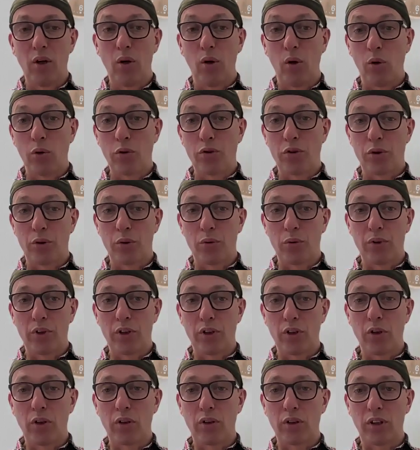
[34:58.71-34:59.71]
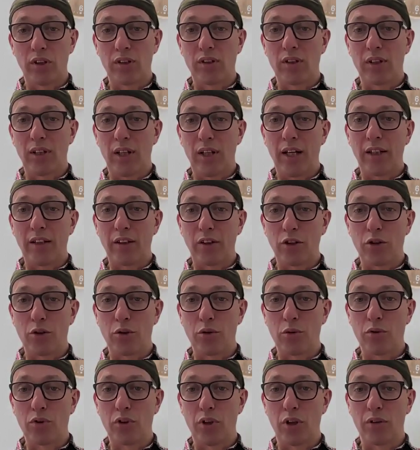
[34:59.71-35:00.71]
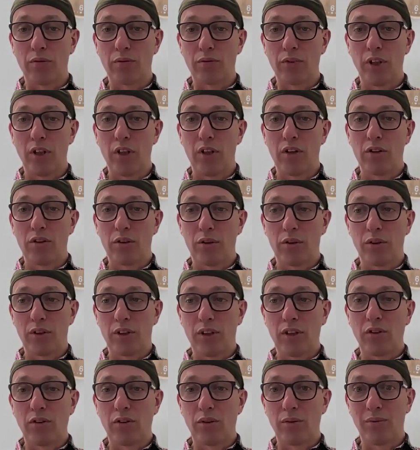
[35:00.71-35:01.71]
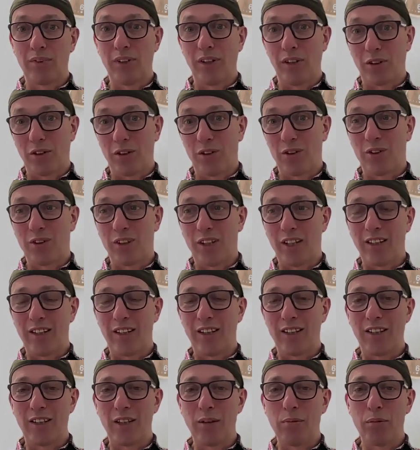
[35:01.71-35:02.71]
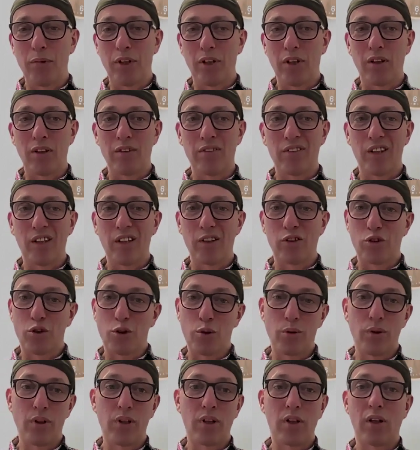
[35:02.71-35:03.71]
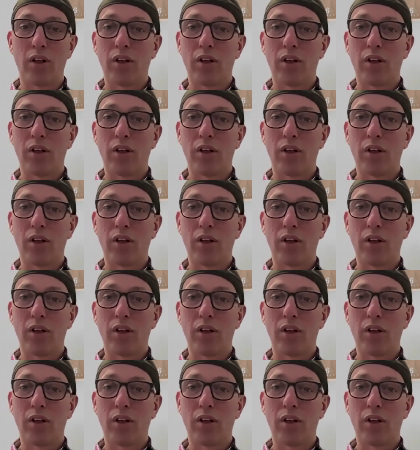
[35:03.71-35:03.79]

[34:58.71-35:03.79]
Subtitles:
Also, the dog doesn't like the shoes on, so you need to make sure that they keep it on. They'll chew it